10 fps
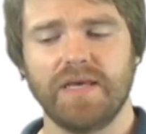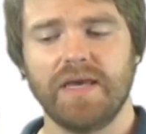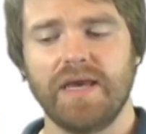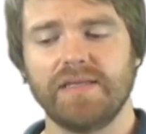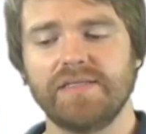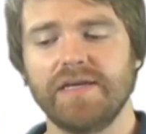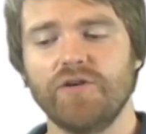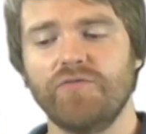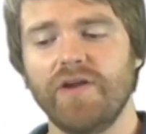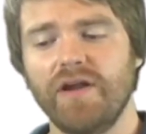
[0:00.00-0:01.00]
And say
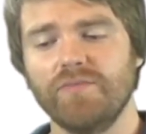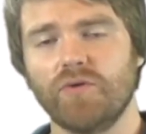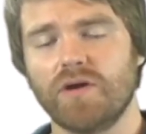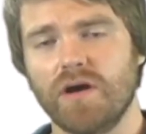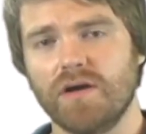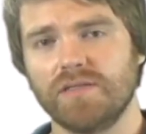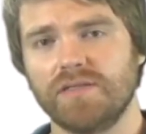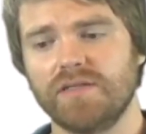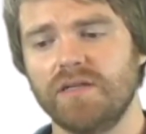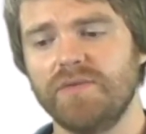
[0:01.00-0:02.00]
your variable cost
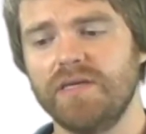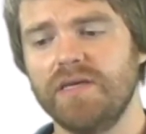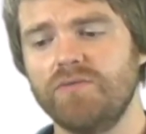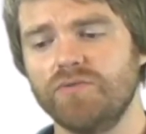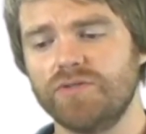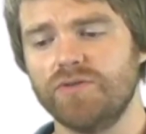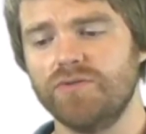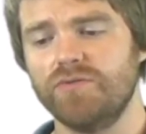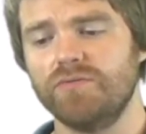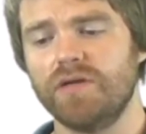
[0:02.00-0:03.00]
is going to be equal
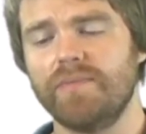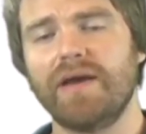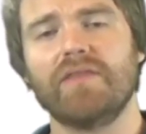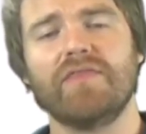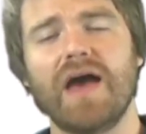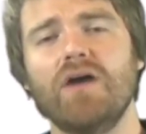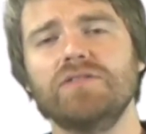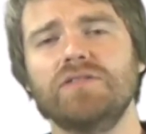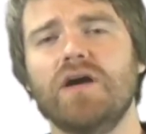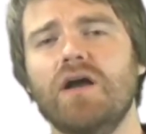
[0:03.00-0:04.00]
to about
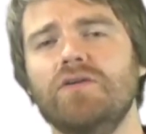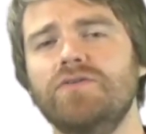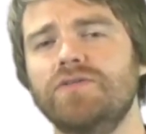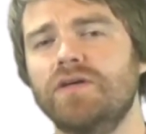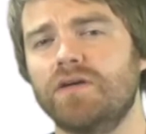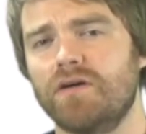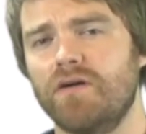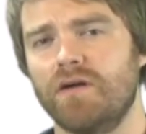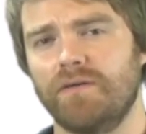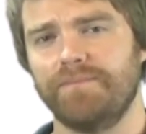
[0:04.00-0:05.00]
$1,000 a
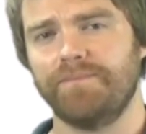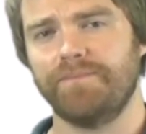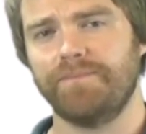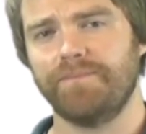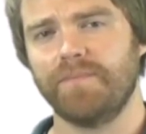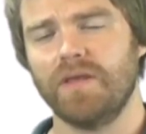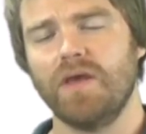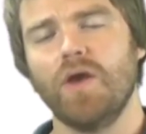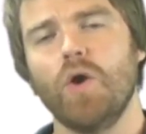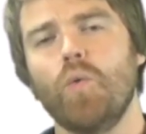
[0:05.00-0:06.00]
car.
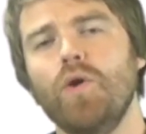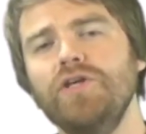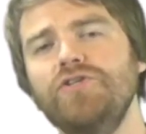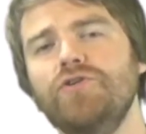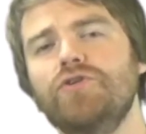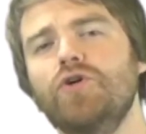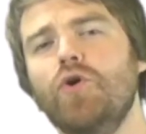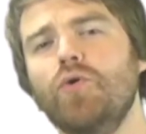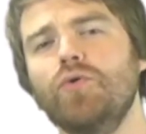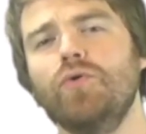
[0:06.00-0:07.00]
What is your
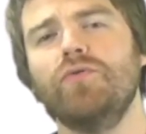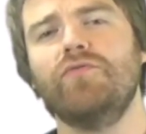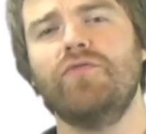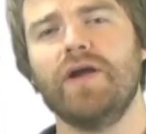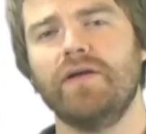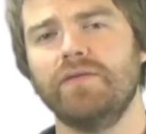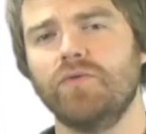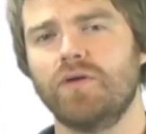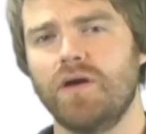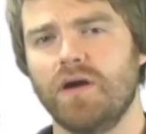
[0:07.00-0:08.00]
total variable
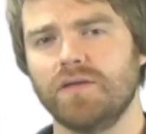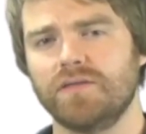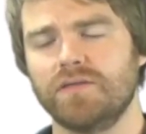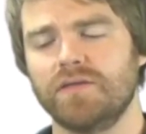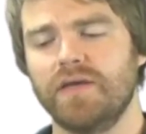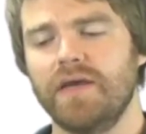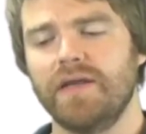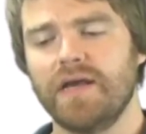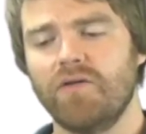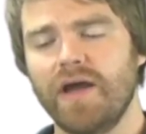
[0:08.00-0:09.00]
cost?
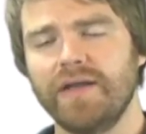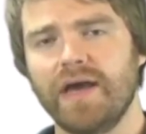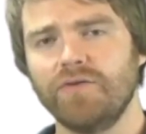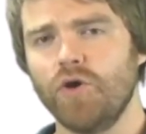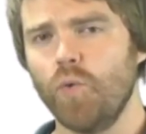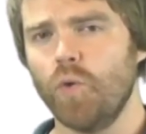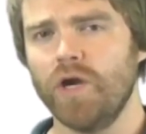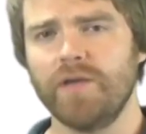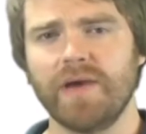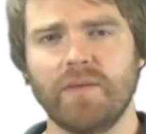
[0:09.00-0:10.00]
Now right now, don't
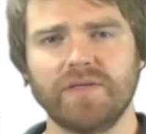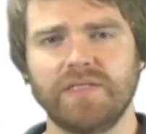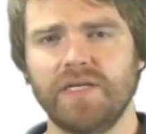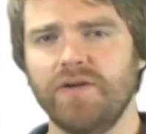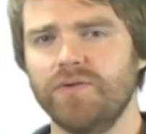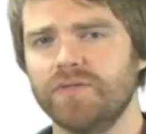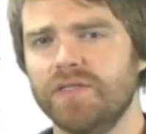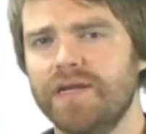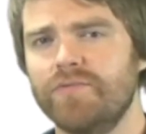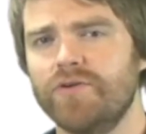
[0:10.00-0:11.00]
worry about materials,
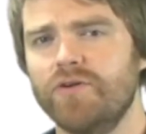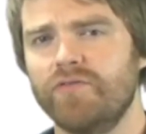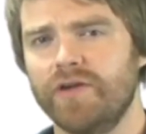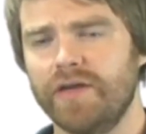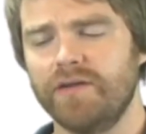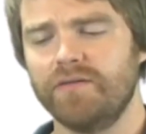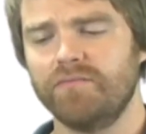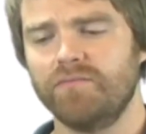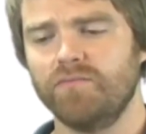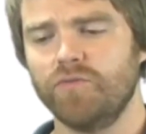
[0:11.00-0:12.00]
labor, overhead.
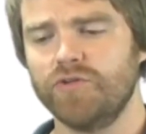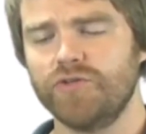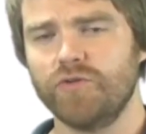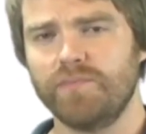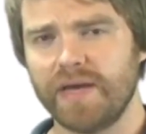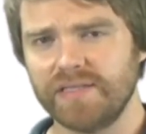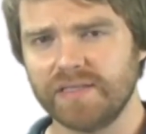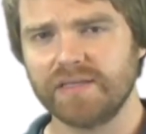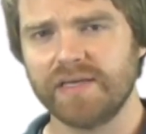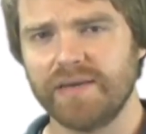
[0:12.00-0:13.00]
We'll just do a basic
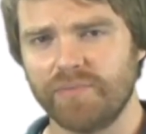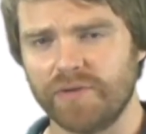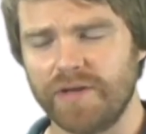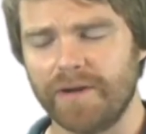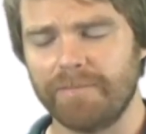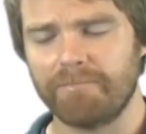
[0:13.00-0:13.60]
example here.